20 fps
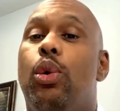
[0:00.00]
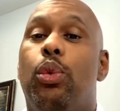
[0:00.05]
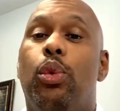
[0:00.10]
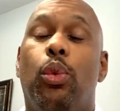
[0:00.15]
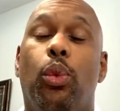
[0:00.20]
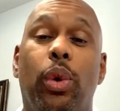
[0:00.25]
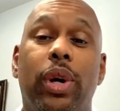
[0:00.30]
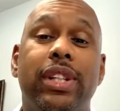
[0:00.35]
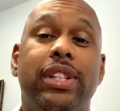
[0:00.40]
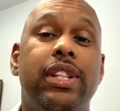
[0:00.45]

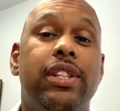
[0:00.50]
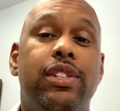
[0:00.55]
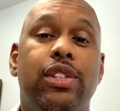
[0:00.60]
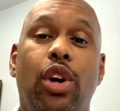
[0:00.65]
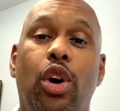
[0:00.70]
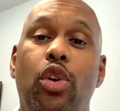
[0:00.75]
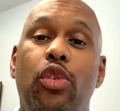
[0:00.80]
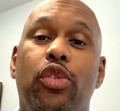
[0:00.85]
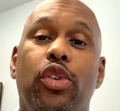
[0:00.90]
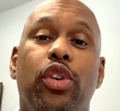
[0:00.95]
Once it's
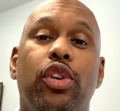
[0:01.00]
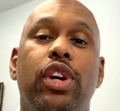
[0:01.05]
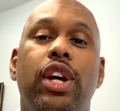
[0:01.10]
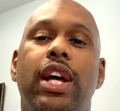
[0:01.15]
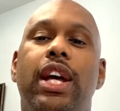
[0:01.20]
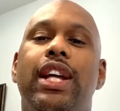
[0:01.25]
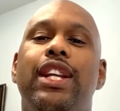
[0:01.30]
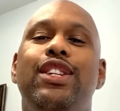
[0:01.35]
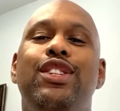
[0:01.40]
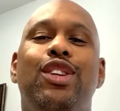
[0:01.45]
over,
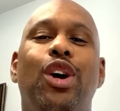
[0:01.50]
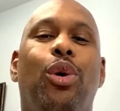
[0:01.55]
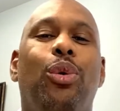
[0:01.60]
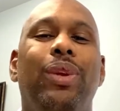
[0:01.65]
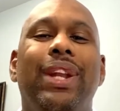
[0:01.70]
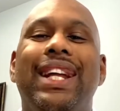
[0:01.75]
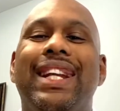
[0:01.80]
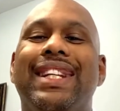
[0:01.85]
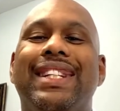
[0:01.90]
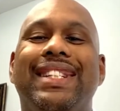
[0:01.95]
don't
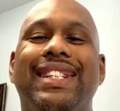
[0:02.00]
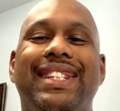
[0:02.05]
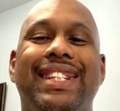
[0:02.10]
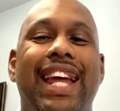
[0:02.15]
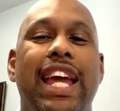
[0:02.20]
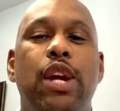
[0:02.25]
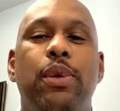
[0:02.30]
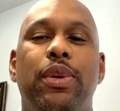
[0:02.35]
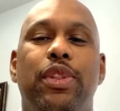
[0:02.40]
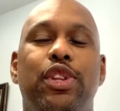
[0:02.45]
let it
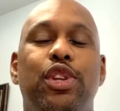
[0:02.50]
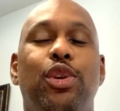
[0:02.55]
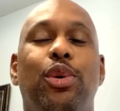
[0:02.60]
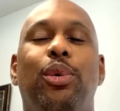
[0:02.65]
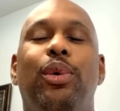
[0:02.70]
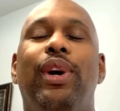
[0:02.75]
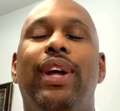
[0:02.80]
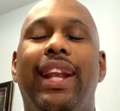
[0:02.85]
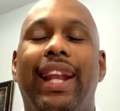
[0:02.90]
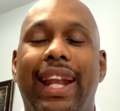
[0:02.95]
stay with
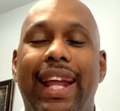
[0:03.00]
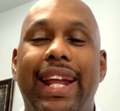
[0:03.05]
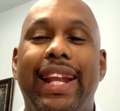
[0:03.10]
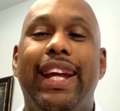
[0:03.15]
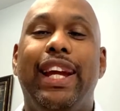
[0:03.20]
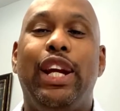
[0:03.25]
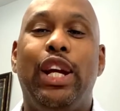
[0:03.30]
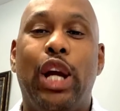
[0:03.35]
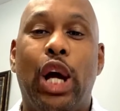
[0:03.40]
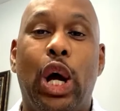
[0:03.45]
you. Let
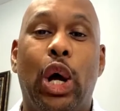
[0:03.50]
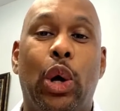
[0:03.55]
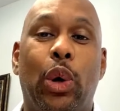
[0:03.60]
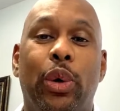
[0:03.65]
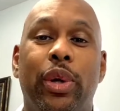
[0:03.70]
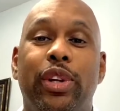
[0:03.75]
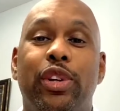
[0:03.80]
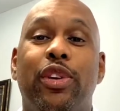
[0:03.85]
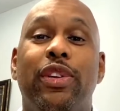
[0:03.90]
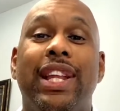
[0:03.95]
it go.
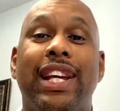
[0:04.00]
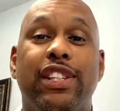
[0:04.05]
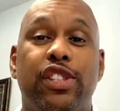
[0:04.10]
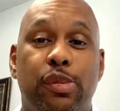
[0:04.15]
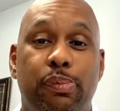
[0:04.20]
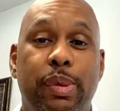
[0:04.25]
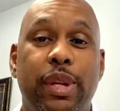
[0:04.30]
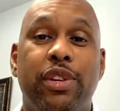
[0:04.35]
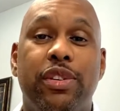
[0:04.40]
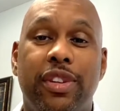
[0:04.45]
You know, that
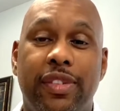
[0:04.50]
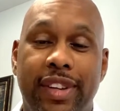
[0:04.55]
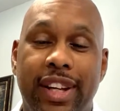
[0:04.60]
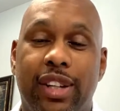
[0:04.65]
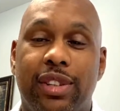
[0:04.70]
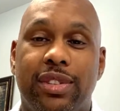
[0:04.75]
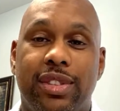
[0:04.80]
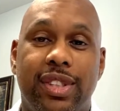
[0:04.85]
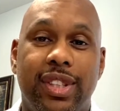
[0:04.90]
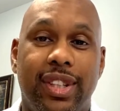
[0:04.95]
spirit of
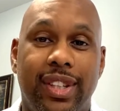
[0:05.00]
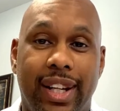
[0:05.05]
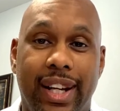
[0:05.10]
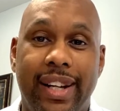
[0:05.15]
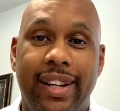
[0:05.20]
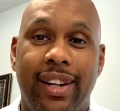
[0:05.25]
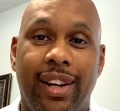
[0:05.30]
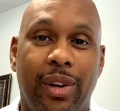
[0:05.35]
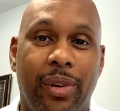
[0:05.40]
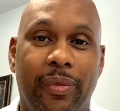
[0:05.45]
Elsa, I
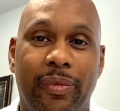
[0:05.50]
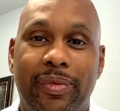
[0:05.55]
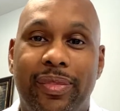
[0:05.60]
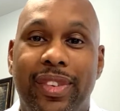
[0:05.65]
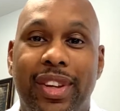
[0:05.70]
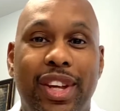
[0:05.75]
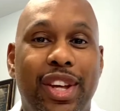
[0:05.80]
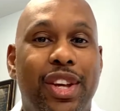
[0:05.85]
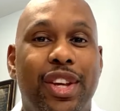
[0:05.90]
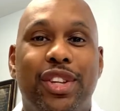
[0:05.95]
know.
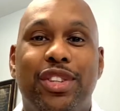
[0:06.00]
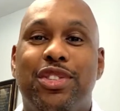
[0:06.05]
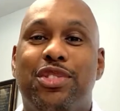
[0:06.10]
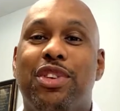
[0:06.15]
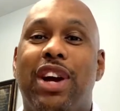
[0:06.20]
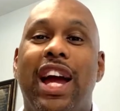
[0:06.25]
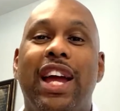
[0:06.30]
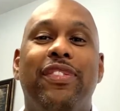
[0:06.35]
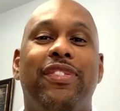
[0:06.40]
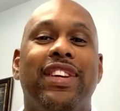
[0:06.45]

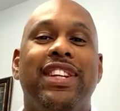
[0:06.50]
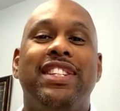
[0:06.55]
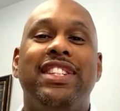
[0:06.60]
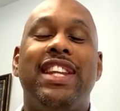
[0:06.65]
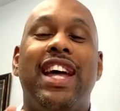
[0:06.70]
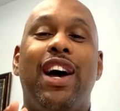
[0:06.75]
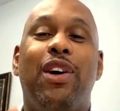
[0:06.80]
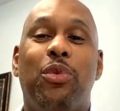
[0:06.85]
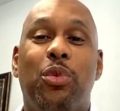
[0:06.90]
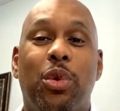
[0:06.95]
Strife is
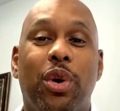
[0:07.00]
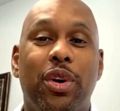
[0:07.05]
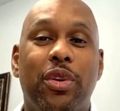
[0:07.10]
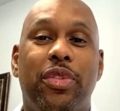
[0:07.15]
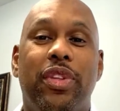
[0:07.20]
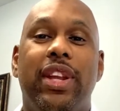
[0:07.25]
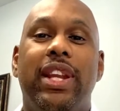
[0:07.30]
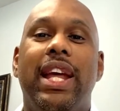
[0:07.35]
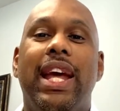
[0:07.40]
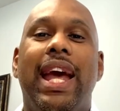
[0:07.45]
not
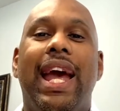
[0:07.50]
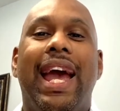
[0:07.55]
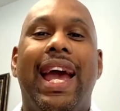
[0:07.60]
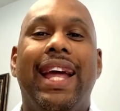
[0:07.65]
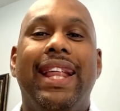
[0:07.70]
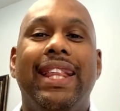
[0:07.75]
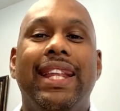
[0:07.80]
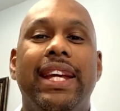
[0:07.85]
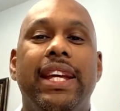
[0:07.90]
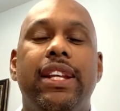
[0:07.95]
worth it.
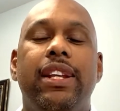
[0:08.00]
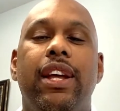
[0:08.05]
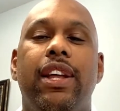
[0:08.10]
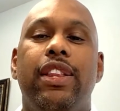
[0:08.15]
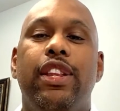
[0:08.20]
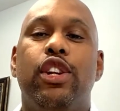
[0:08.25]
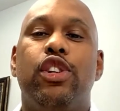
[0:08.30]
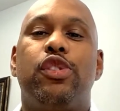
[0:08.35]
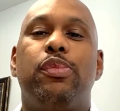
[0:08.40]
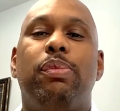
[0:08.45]
And then
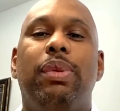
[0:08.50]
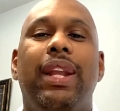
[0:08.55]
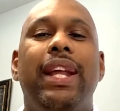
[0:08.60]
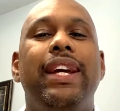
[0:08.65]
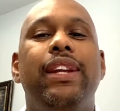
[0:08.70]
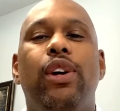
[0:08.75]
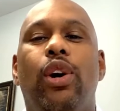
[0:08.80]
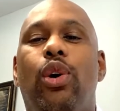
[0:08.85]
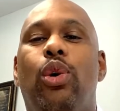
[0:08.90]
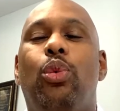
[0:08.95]
there's
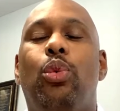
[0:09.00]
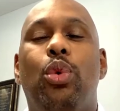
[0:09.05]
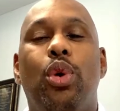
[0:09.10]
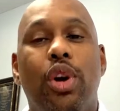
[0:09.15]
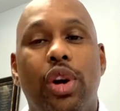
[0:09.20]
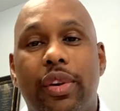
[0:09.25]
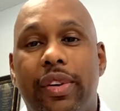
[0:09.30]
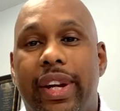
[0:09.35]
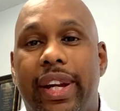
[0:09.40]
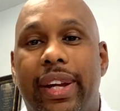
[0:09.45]
plain old
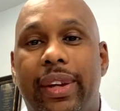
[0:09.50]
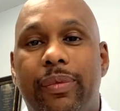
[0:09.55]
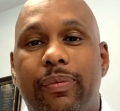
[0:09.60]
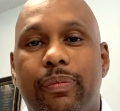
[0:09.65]
worry.